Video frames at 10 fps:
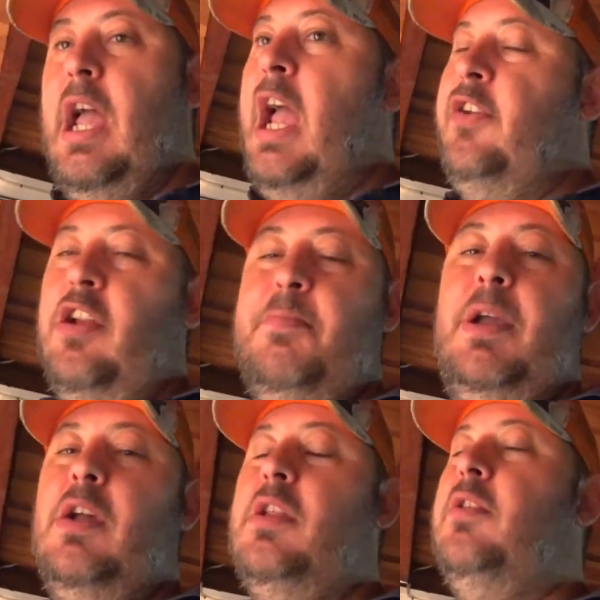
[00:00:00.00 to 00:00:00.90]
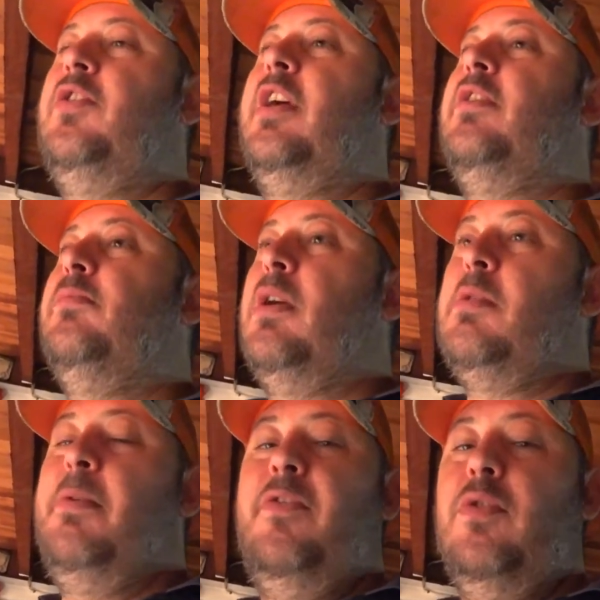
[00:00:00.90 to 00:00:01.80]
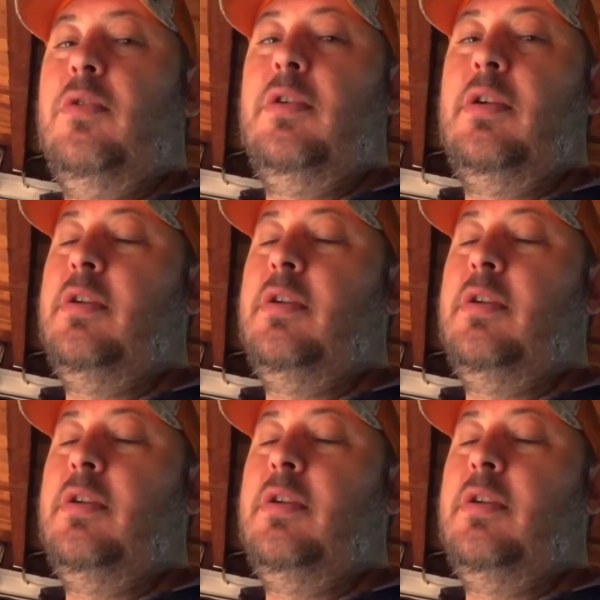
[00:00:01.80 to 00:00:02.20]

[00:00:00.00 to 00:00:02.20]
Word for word: And just because you checked it once before,